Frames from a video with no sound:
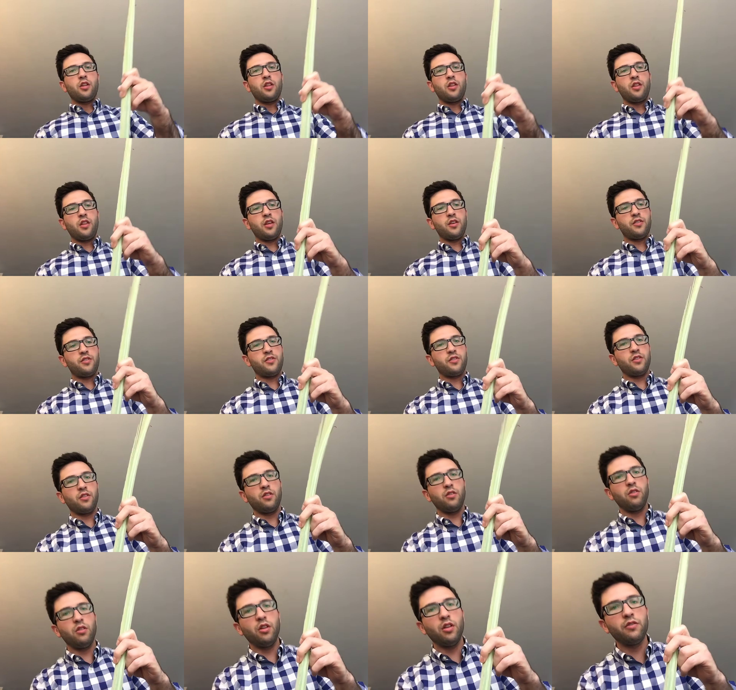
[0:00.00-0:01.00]
This
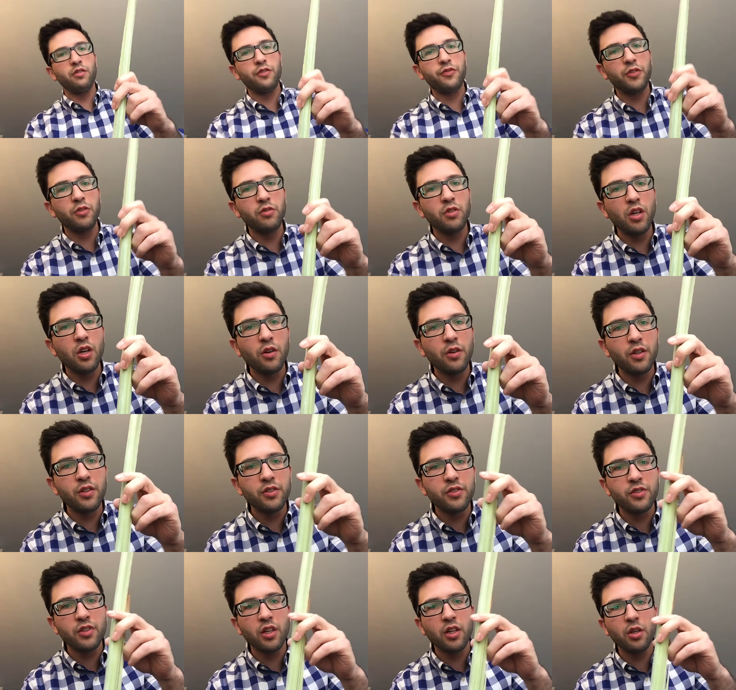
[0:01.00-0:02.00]
lulav, if you
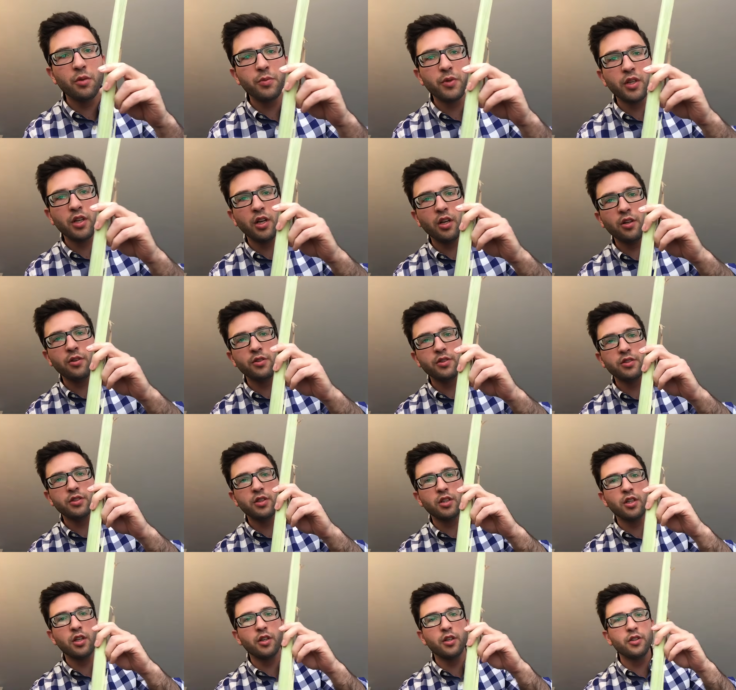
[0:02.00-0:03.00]
notice, I hope the color is
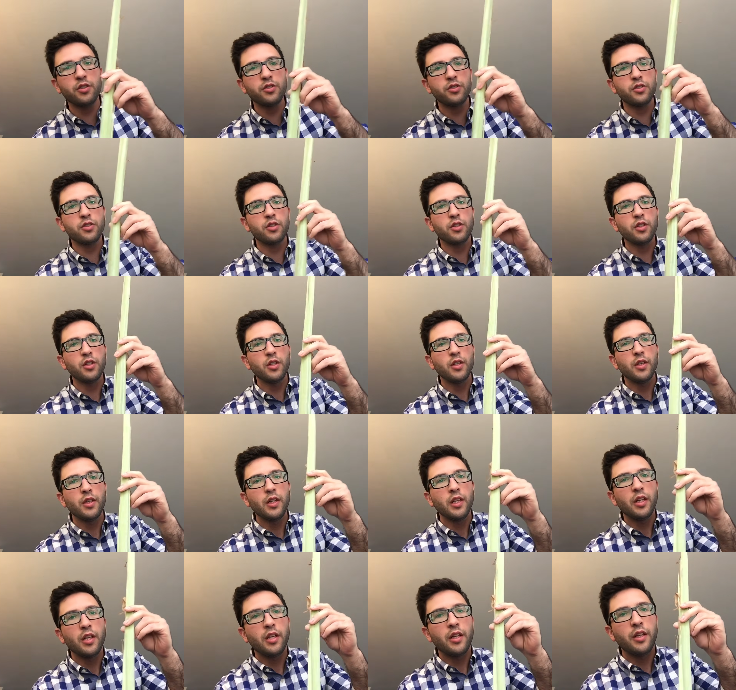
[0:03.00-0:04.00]
good on this.
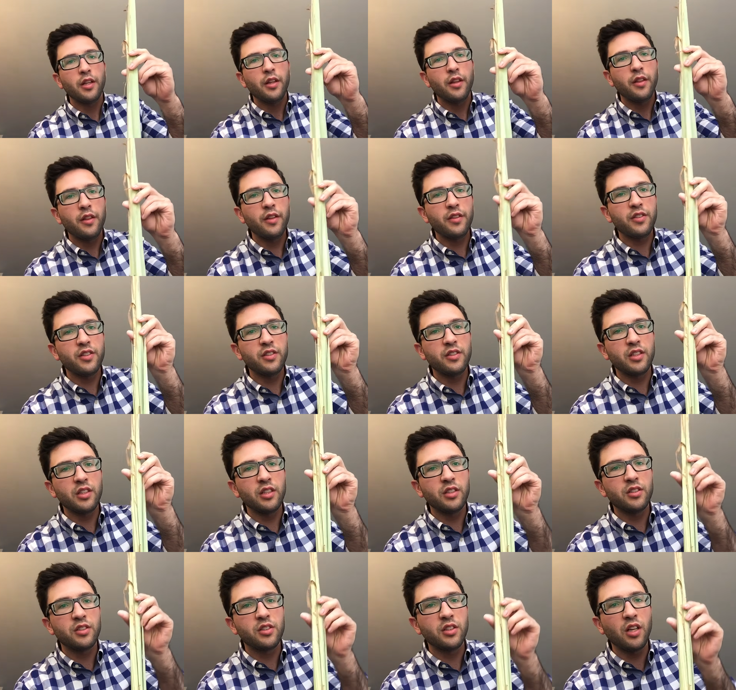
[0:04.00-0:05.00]
This is the
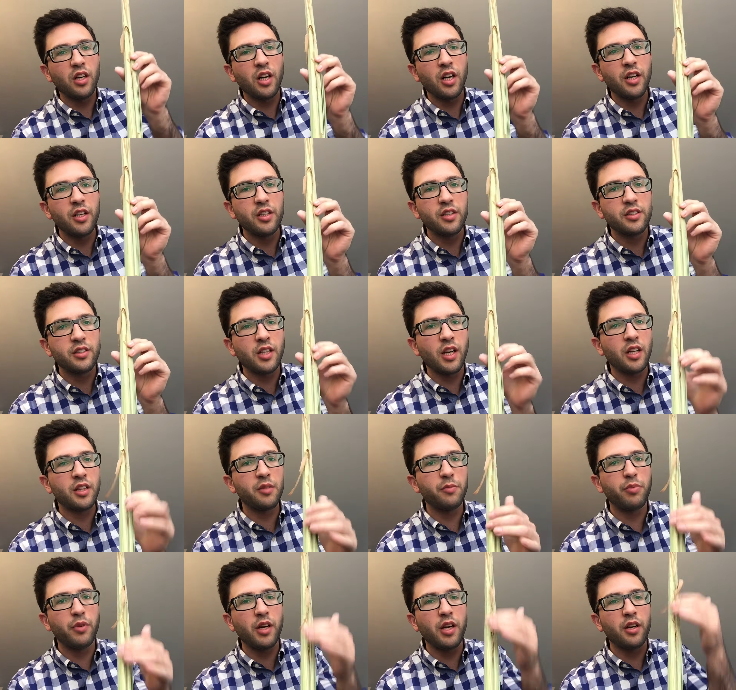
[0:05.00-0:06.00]
inside. It's got the
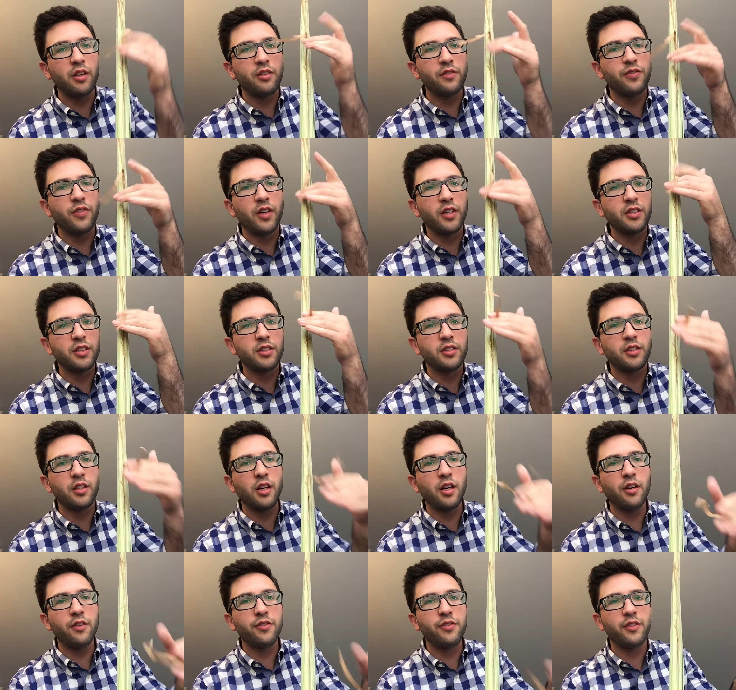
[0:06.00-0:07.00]
brown fuzzy
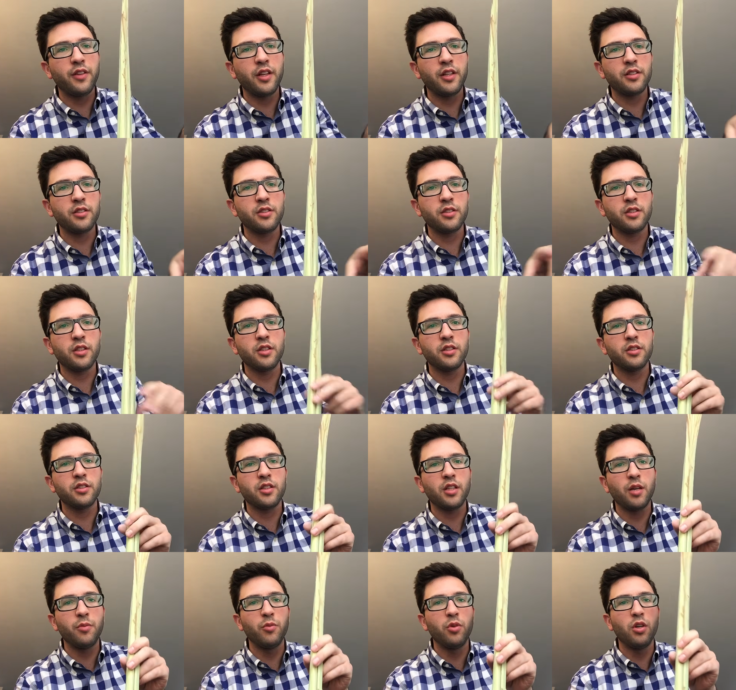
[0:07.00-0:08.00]
stuff that can just
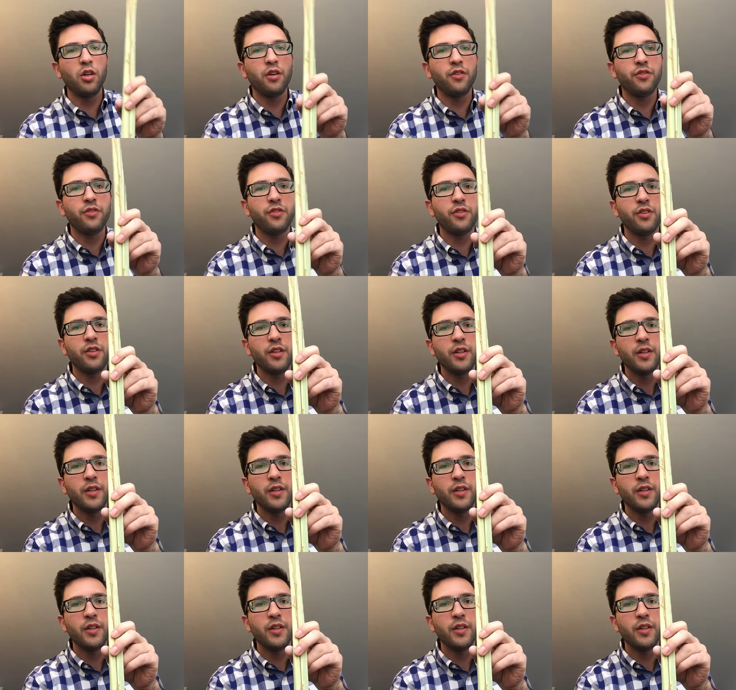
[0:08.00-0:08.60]
come off.